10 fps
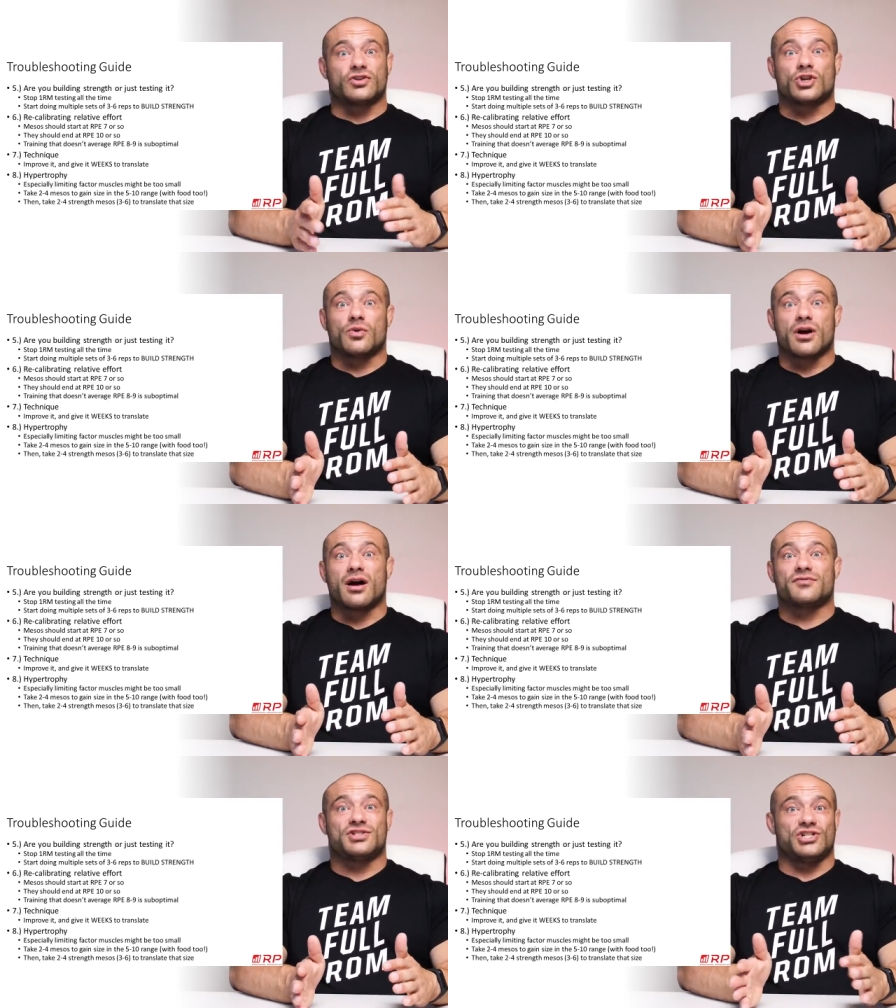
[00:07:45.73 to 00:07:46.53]
Showing
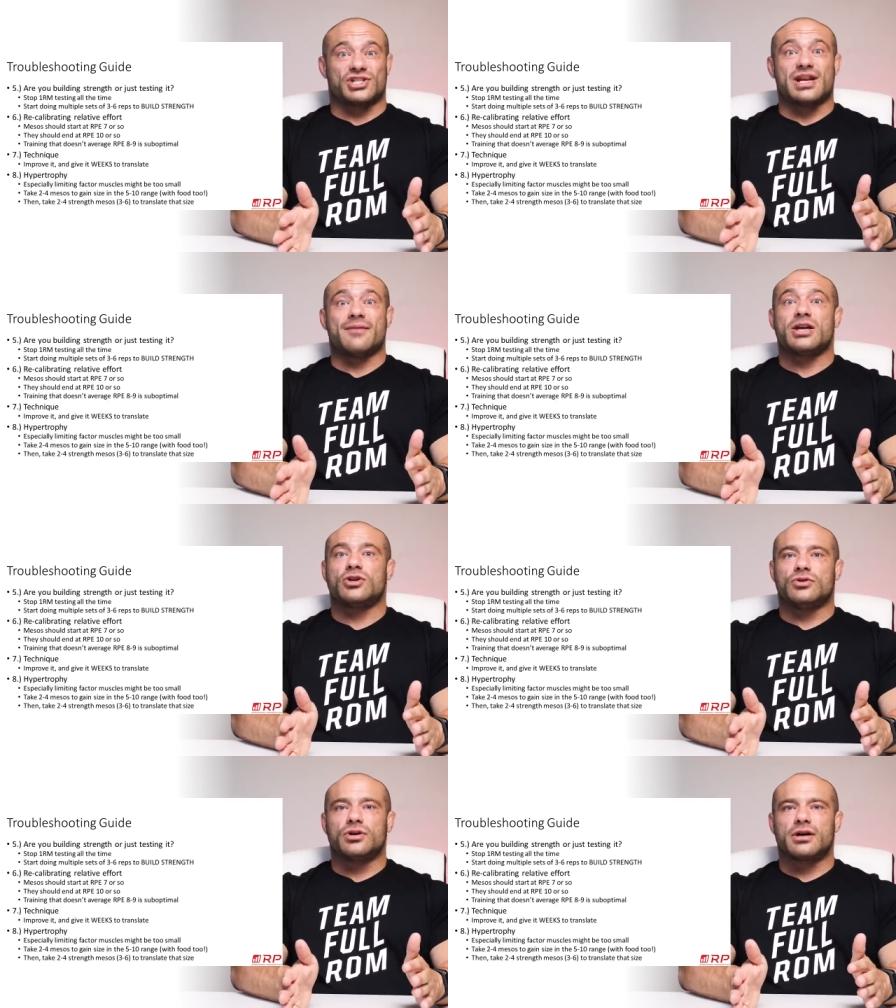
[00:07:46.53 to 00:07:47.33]
off's just not
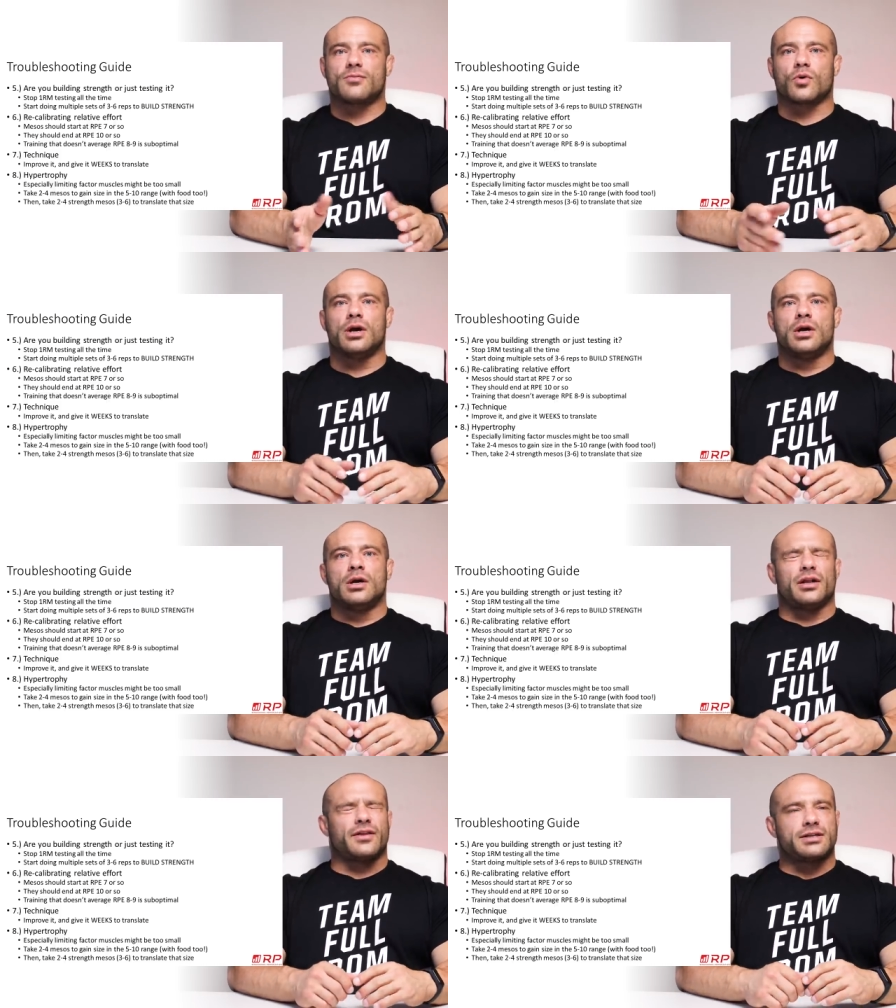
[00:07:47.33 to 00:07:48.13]
making you good anymore.
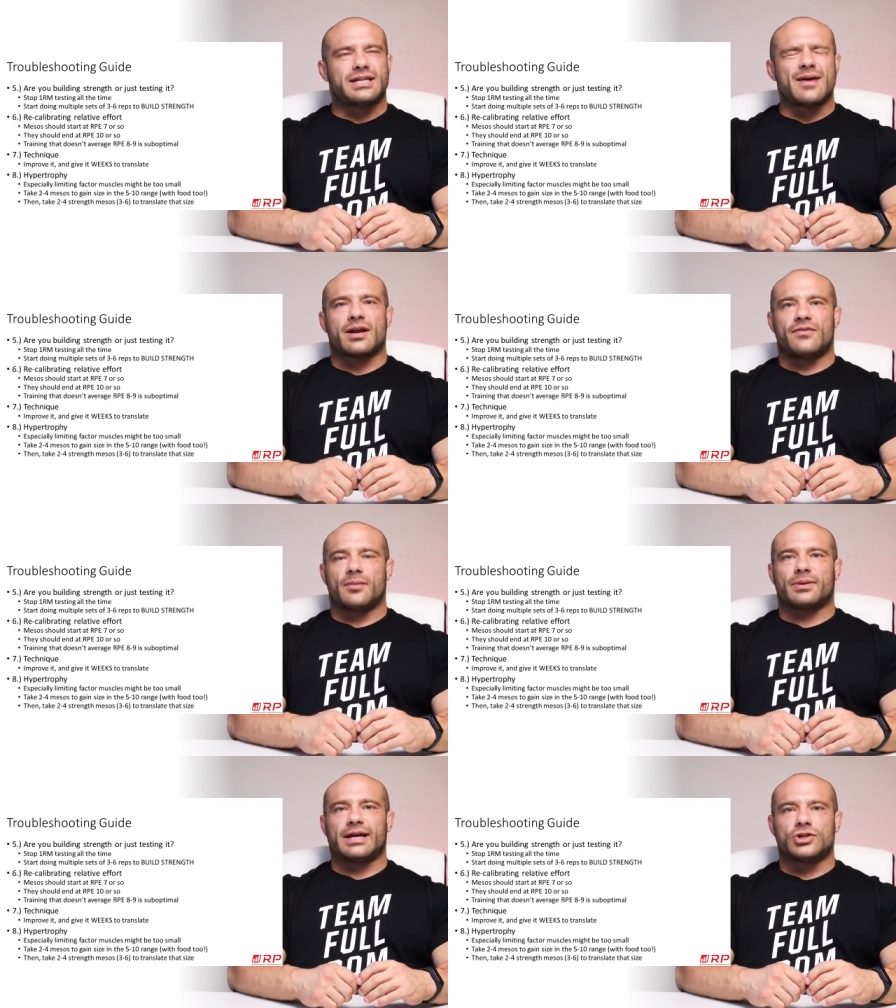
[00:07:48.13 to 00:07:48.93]
And they think, damn it, I've hit
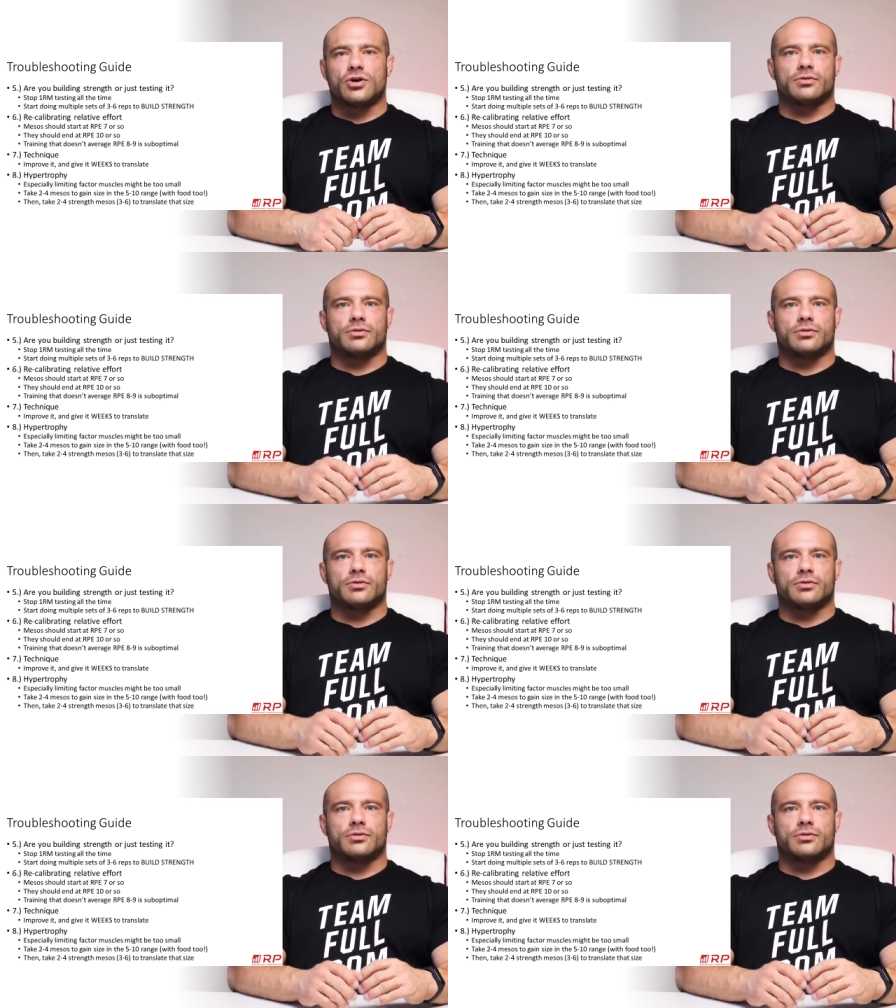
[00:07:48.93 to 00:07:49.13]
a plateau.